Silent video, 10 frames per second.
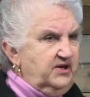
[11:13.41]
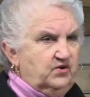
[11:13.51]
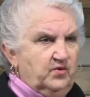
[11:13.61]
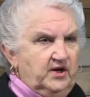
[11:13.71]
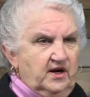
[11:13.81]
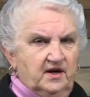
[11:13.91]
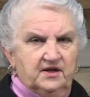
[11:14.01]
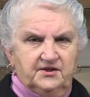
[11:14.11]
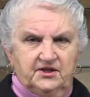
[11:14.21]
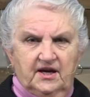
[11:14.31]
between
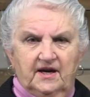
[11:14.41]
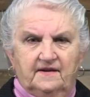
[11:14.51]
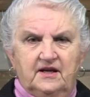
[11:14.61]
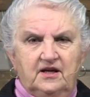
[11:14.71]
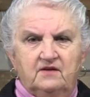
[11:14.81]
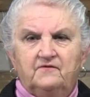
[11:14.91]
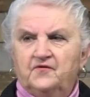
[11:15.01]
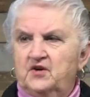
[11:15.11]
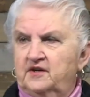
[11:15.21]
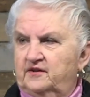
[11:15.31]
us and the
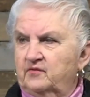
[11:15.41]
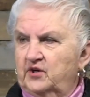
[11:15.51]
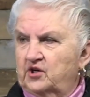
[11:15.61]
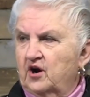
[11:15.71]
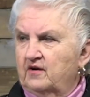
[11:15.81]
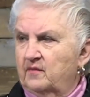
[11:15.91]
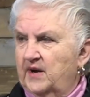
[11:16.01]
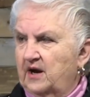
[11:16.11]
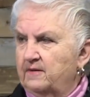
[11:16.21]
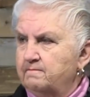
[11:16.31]
infinite that we talk
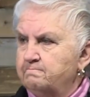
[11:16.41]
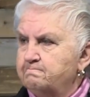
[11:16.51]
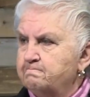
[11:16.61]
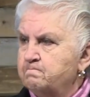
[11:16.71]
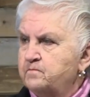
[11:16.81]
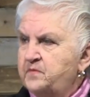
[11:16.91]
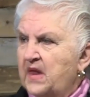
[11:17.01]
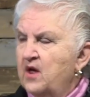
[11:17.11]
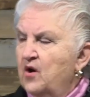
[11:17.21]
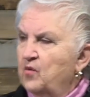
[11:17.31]
about,
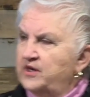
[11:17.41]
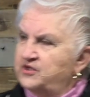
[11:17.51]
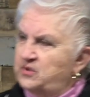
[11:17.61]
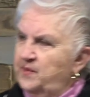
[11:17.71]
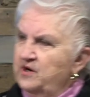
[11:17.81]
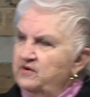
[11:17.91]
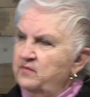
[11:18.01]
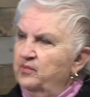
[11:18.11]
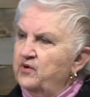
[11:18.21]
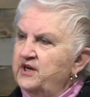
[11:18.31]
when
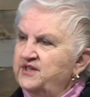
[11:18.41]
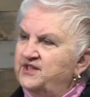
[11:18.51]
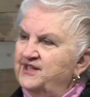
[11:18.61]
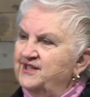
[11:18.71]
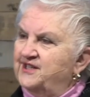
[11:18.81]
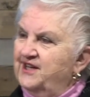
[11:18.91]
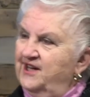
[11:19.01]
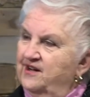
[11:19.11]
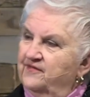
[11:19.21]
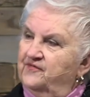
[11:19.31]
Spirit brings its
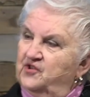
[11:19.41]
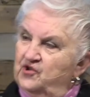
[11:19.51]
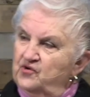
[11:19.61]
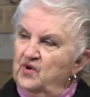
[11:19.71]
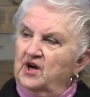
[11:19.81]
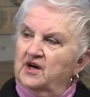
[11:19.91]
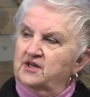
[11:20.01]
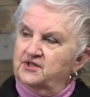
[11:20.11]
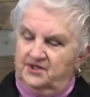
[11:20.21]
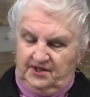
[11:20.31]
gift to
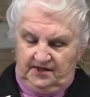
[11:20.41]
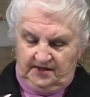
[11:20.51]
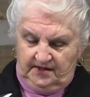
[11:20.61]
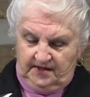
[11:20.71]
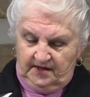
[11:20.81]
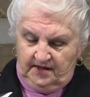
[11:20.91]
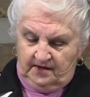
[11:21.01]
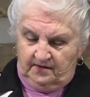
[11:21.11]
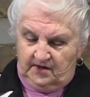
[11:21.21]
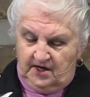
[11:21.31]
us,
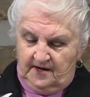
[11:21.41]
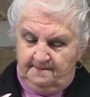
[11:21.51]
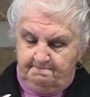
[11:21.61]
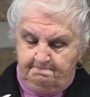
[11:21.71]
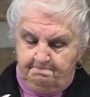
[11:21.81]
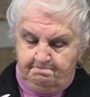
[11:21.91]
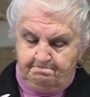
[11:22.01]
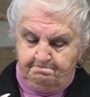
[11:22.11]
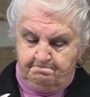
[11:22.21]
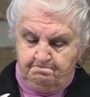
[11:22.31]
okay,
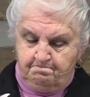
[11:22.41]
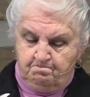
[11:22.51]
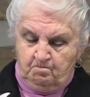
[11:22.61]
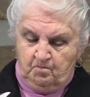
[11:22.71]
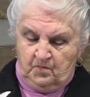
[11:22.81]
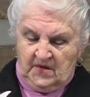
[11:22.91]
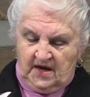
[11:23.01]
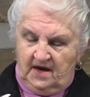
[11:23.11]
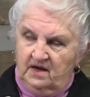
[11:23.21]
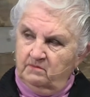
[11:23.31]

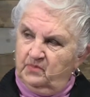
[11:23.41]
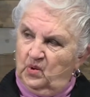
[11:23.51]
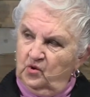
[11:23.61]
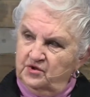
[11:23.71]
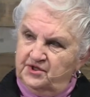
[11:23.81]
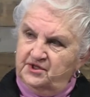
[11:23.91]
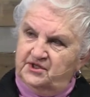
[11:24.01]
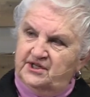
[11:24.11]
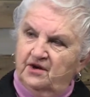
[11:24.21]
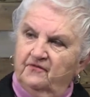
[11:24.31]
and it pours
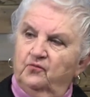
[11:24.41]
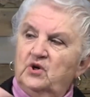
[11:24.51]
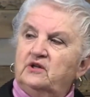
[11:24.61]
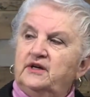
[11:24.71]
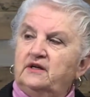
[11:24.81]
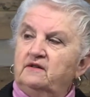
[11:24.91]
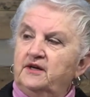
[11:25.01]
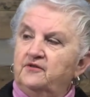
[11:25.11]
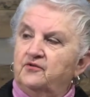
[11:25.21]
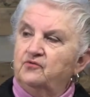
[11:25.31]
itself
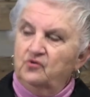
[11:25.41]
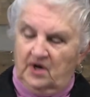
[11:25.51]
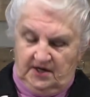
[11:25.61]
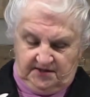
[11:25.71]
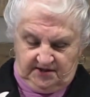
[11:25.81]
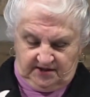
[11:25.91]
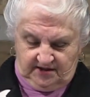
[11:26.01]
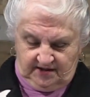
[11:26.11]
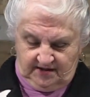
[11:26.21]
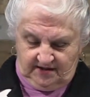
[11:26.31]
willingly through us,